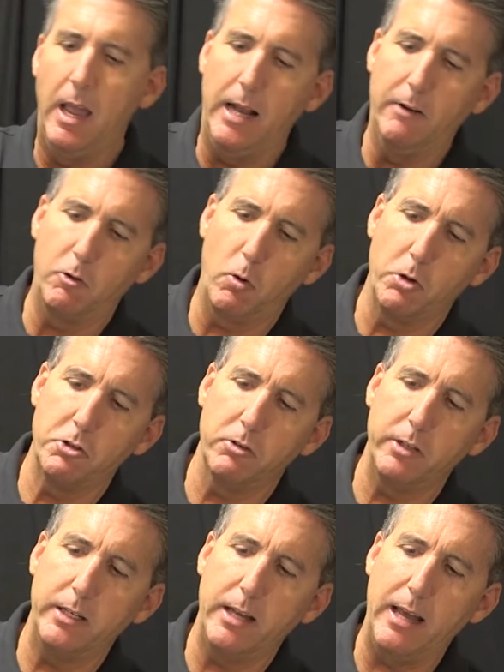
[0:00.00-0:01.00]
And of course, you'll
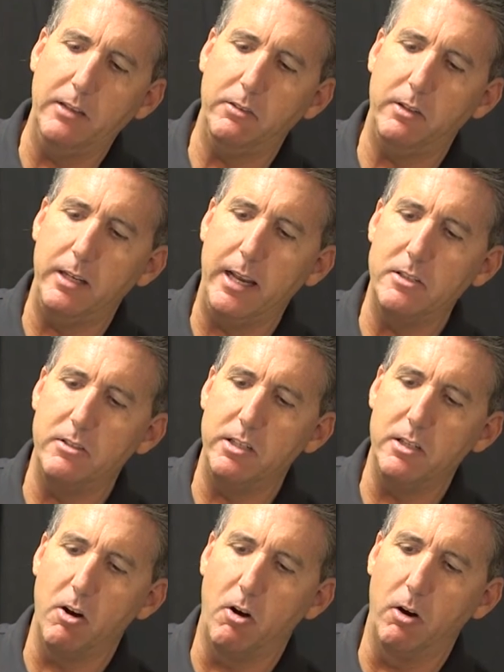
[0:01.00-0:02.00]
need a
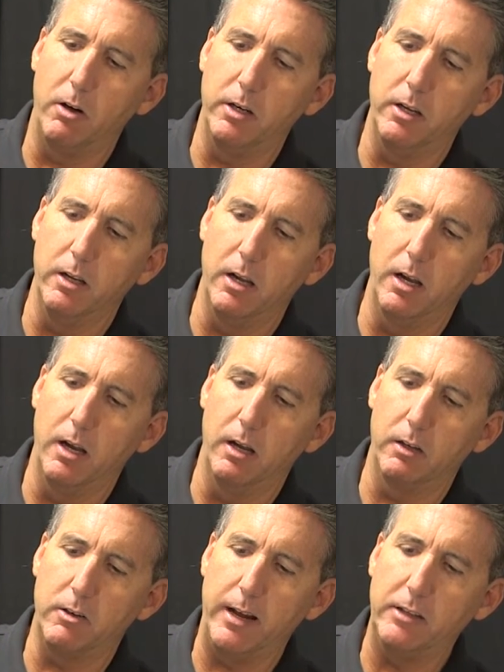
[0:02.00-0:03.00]
SDHC card,
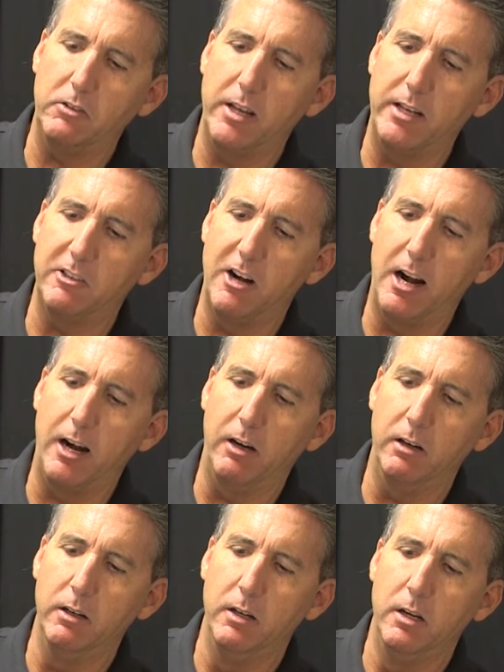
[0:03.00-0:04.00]
class 10 or
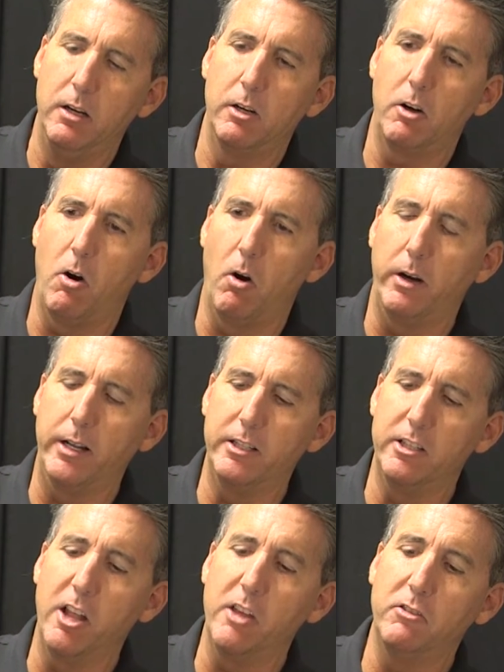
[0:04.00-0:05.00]
higher card, and
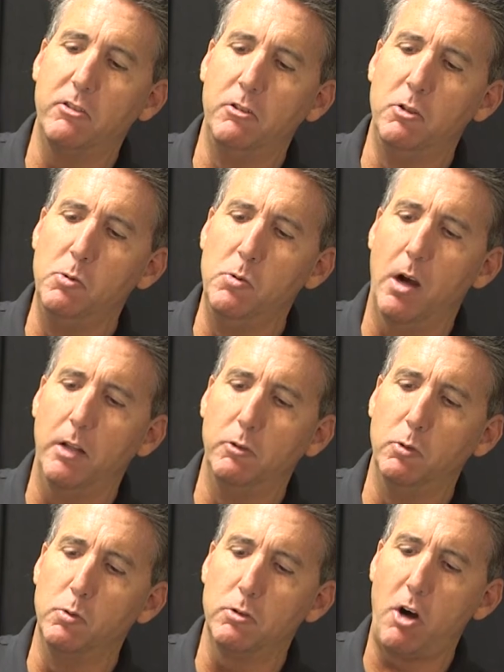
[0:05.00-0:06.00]
it does do
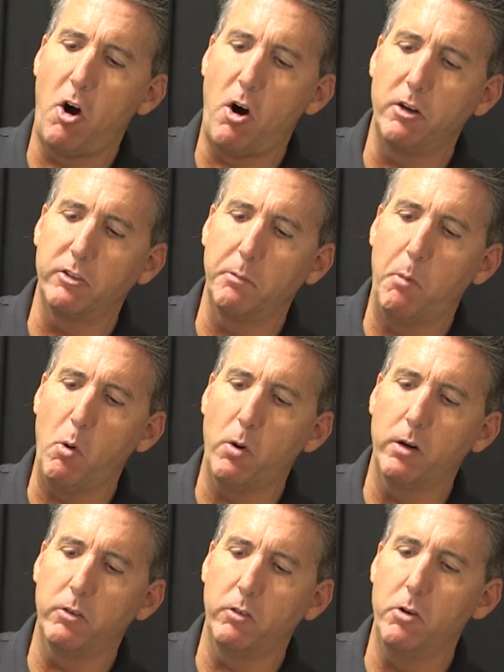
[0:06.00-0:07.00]
dual card
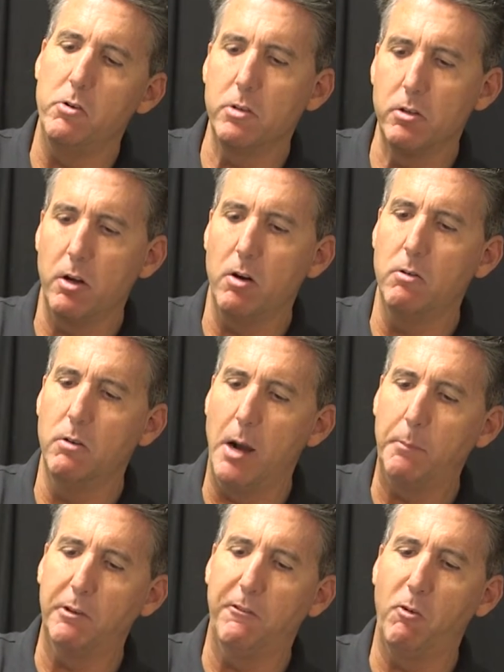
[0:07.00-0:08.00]
support, so you can go
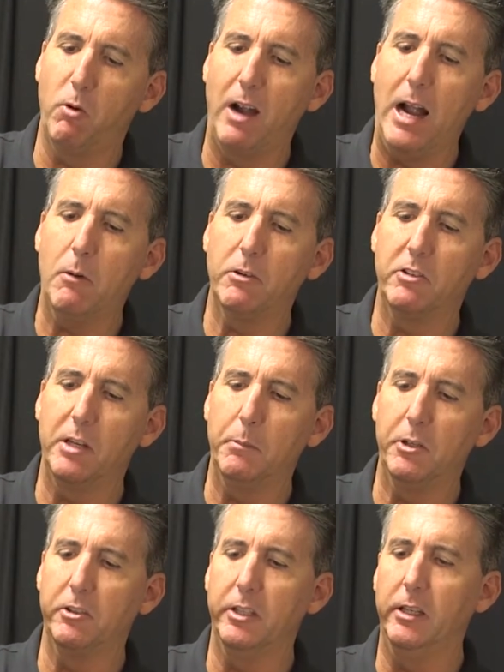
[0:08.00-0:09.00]
up to 4 hours
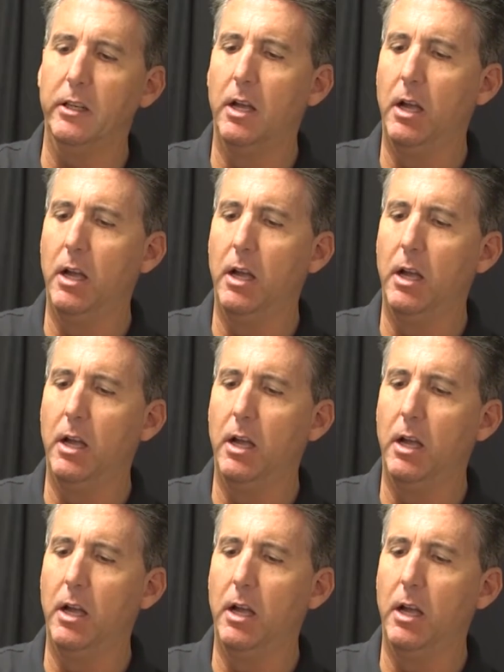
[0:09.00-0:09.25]
typically